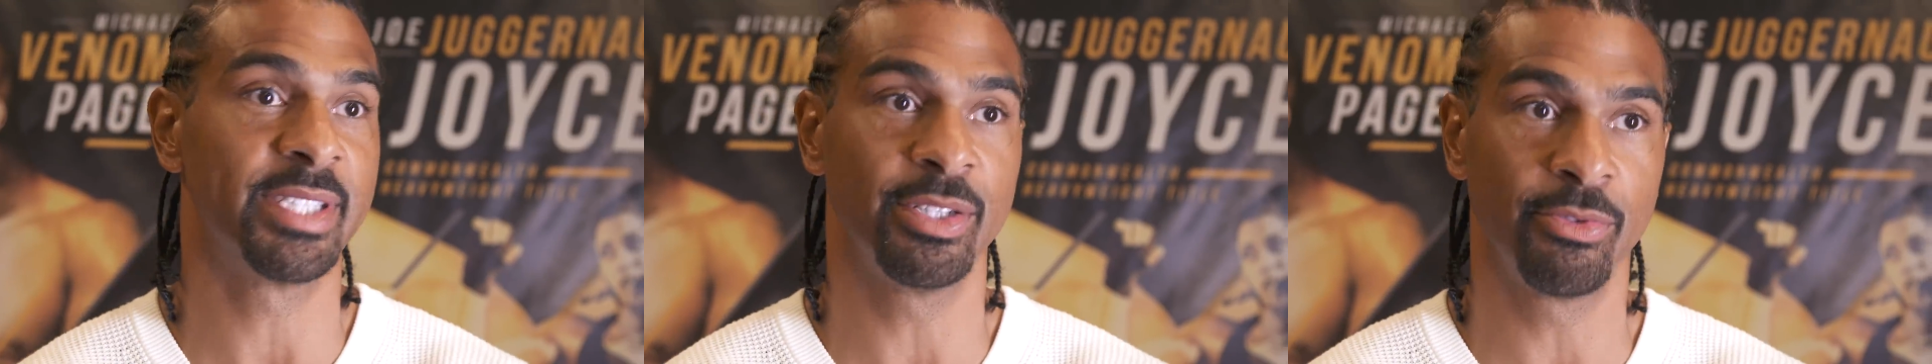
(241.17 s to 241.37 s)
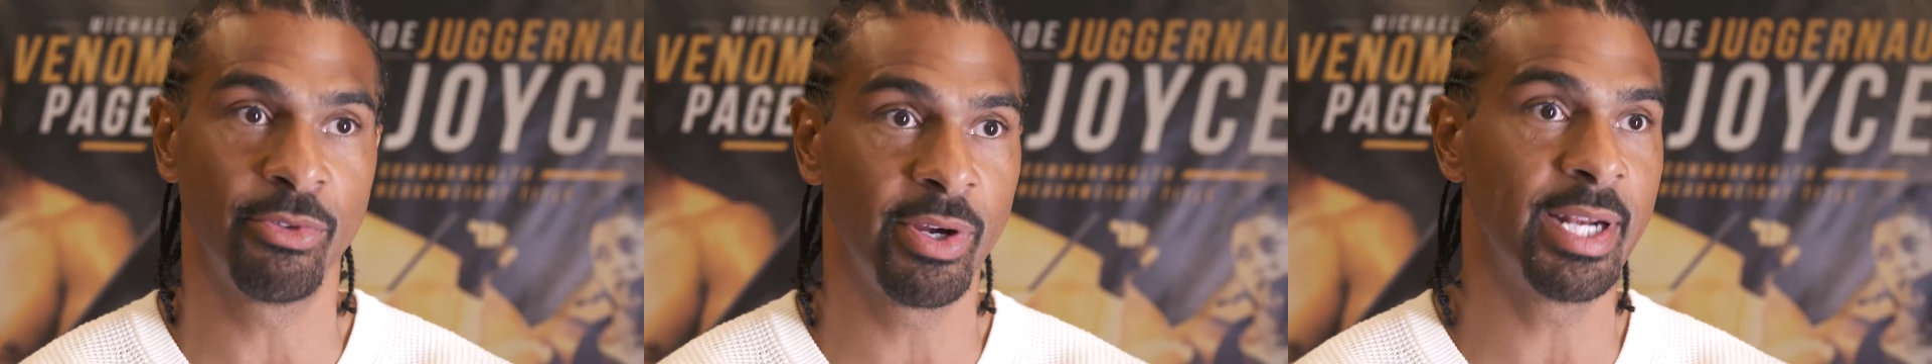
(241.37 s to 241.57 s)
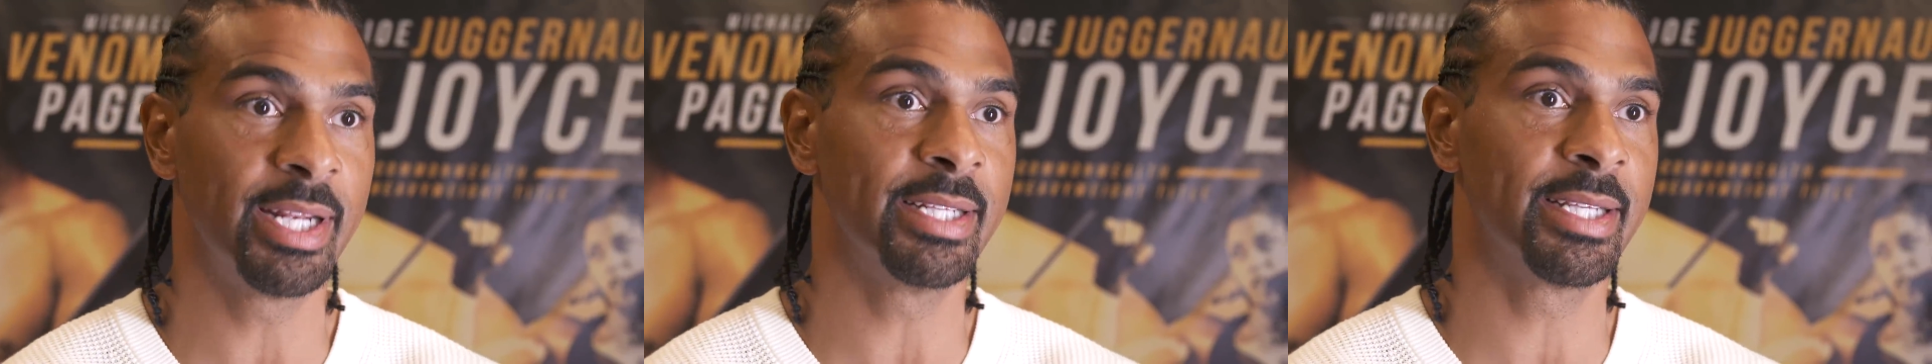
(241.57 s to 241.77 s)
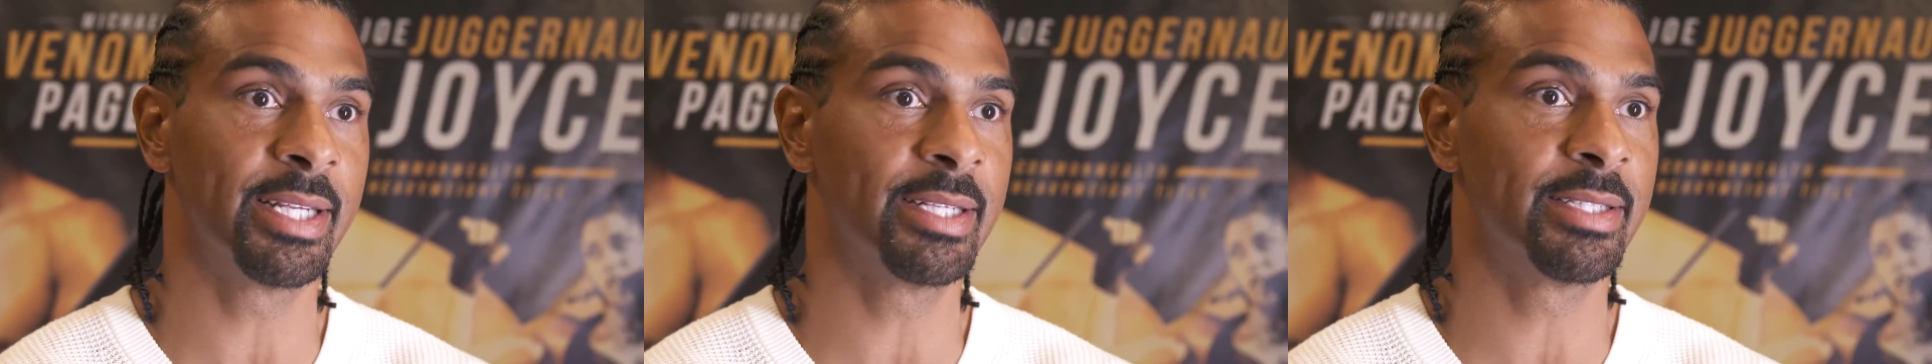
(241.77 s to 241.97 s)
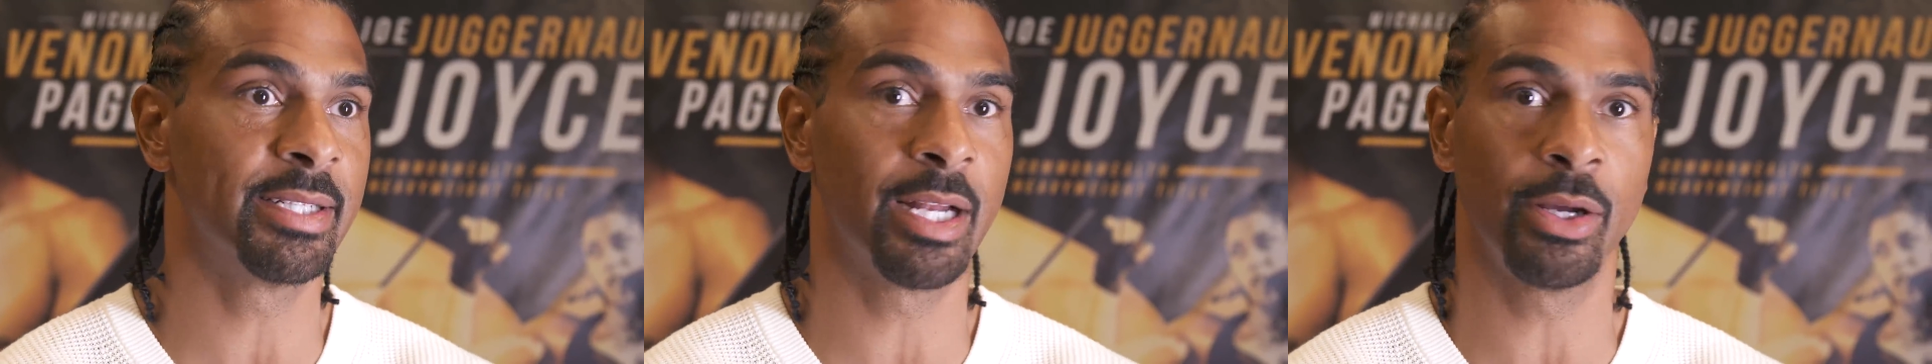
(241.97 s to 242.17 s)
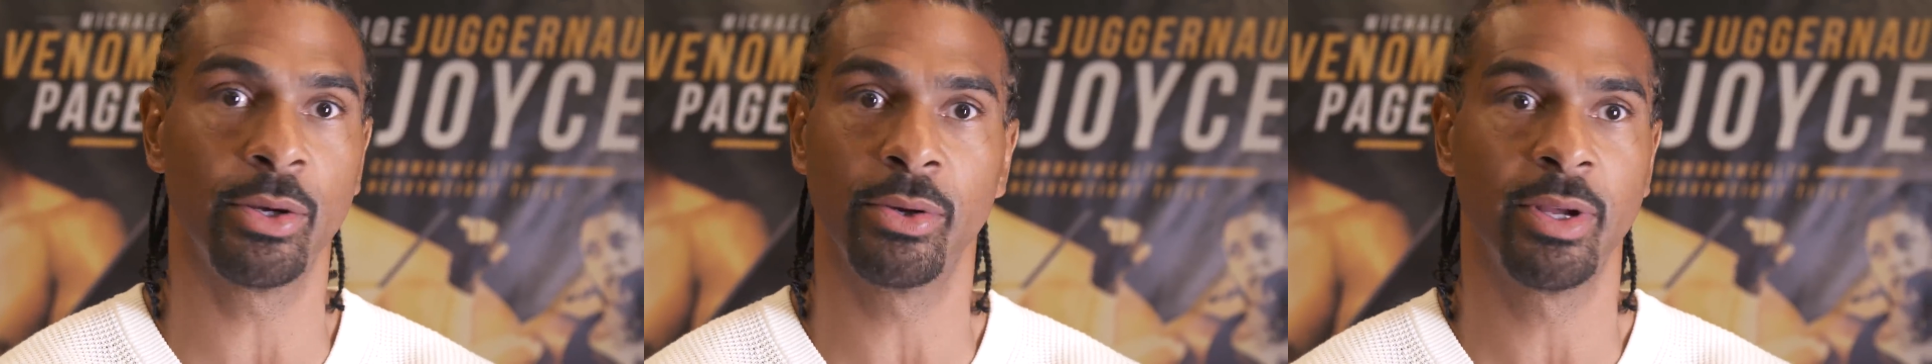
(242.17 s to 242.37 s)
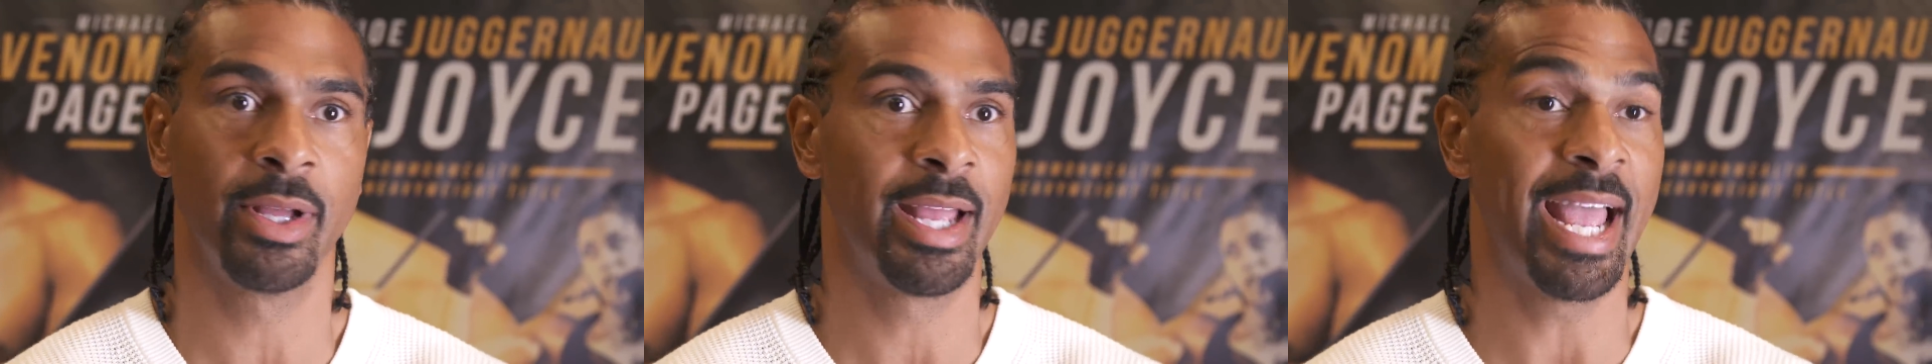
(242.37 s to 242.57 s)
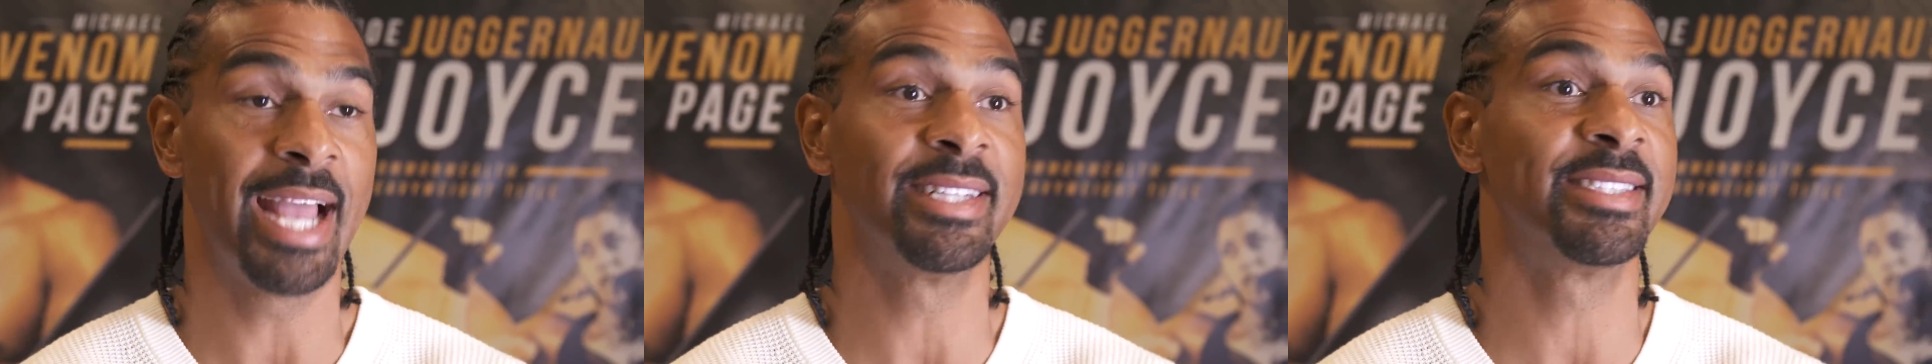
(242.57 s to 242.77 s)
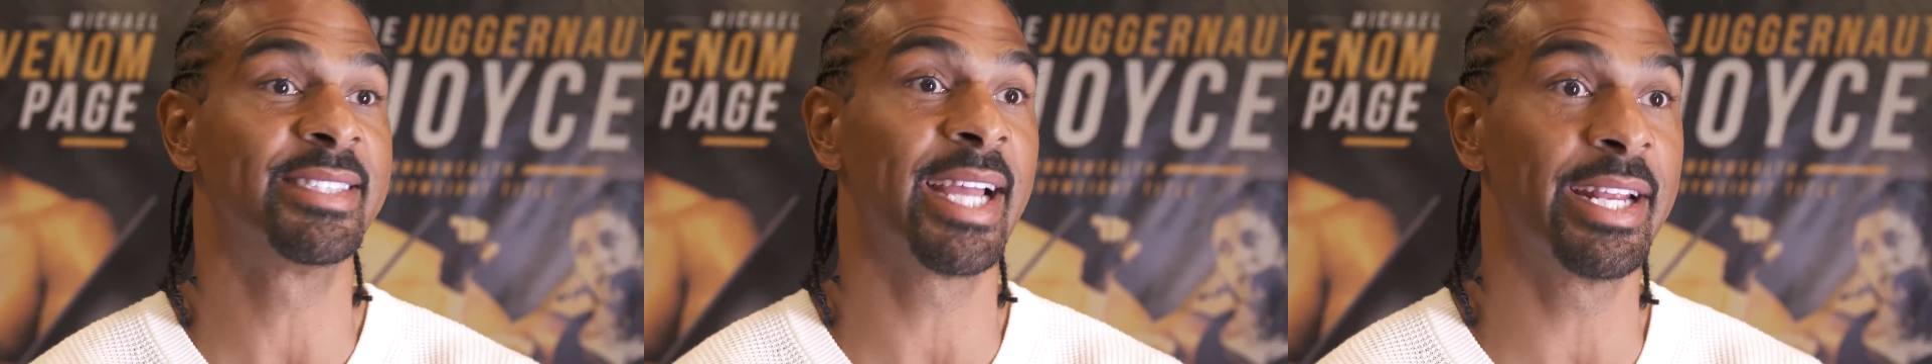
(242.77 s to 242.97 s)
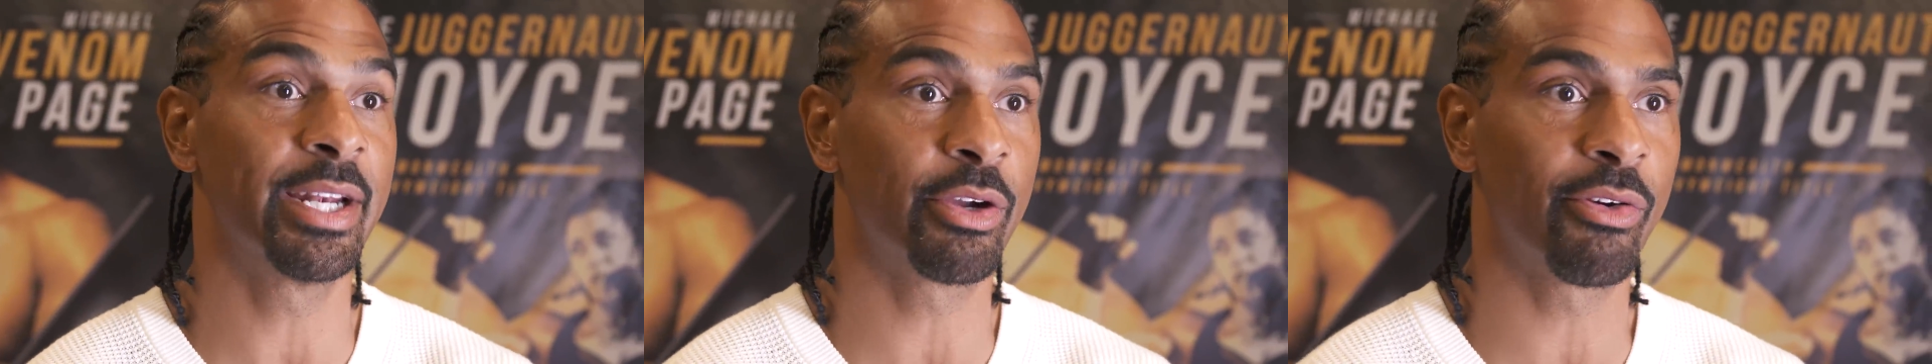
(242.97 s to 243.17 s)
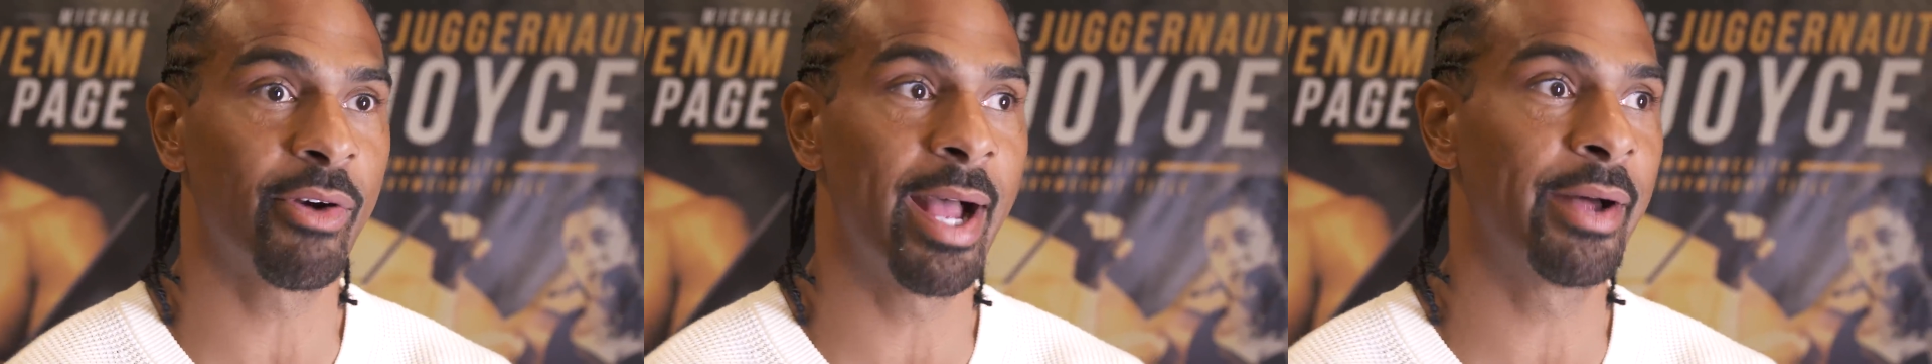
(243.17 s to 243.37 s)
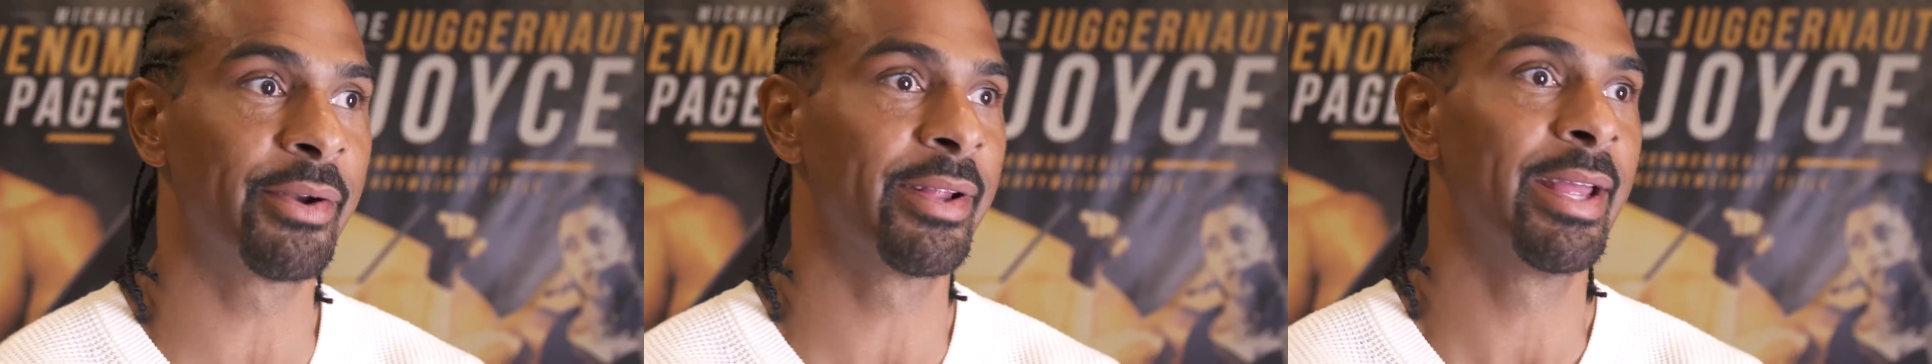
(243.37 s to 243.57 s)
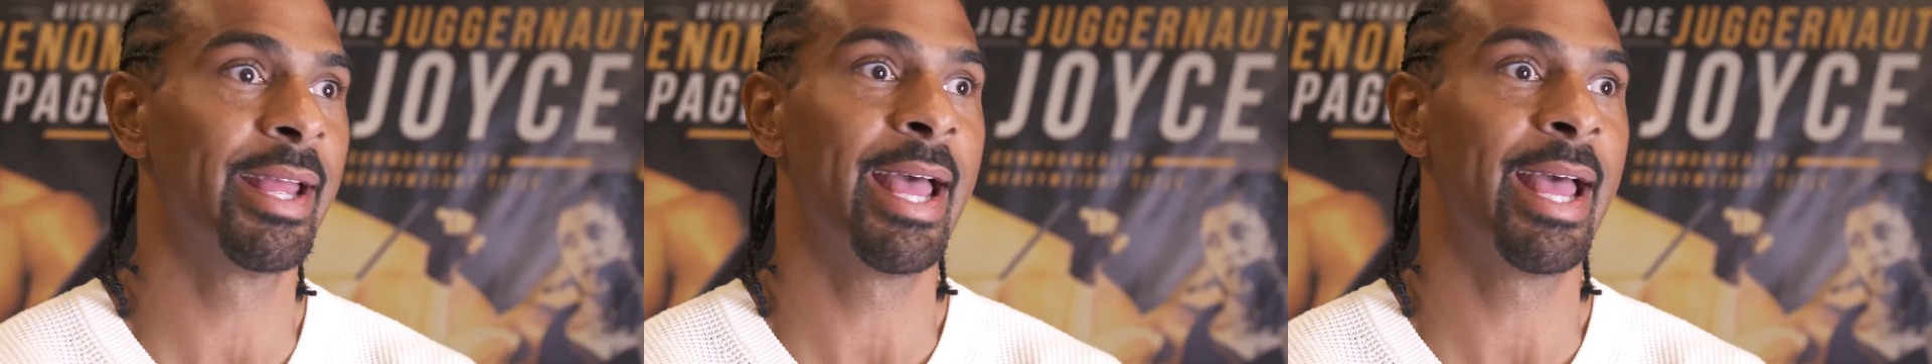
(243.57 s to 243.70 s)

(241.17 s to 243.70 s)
He really did, you know, entertain the crowd.